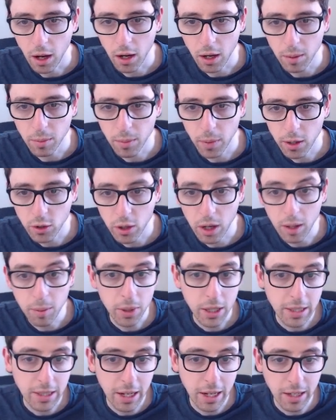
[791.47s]
So I
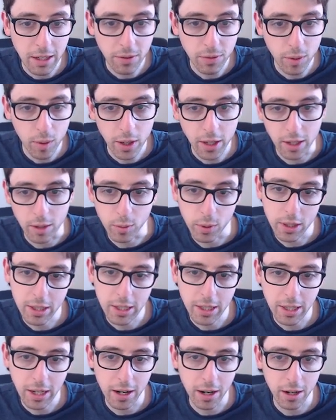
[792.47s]
play knight e4 here.
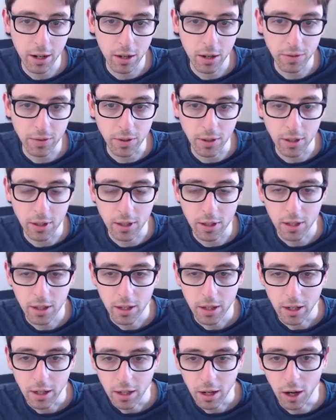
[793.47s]
Once again, I offer
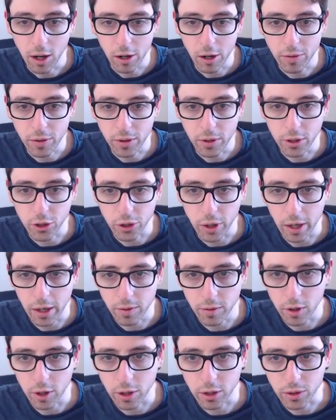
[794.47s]
the
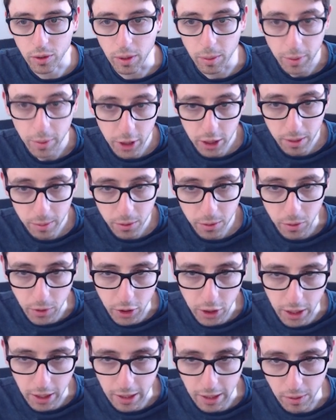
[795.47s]
trade of dark squared bishops,
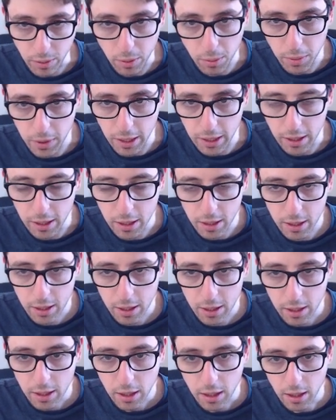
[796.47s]
which I think would be
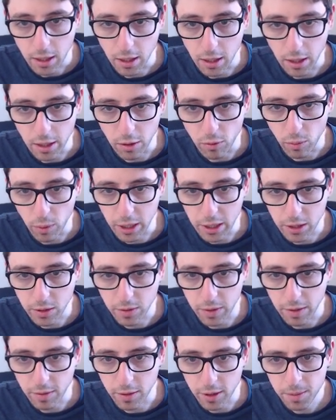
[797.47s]
in
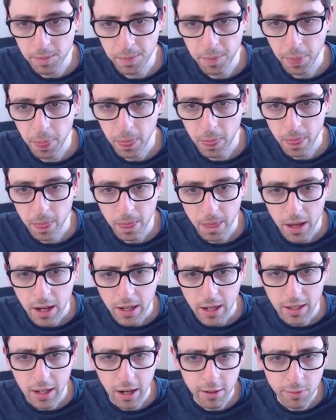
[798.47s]
white's favor.
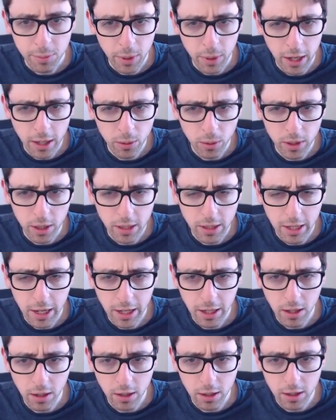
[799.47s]
Now if black were to
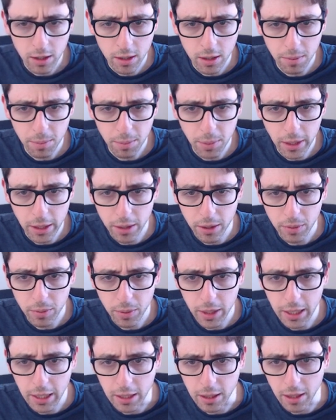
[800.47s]
take on
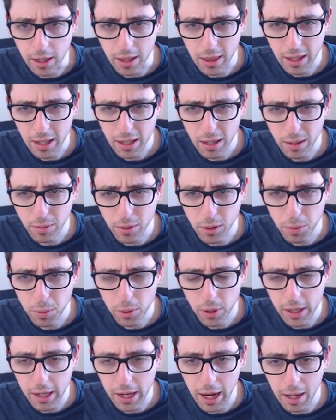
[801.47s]
b3 here, I think I was
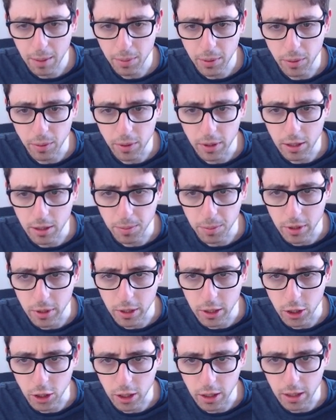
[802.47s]
pretty happy with this
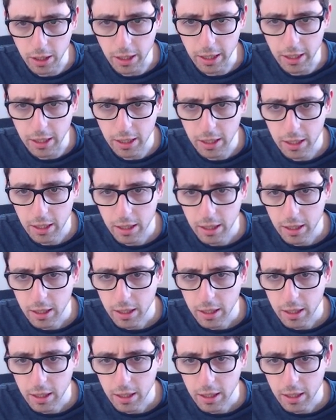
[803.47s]
position, like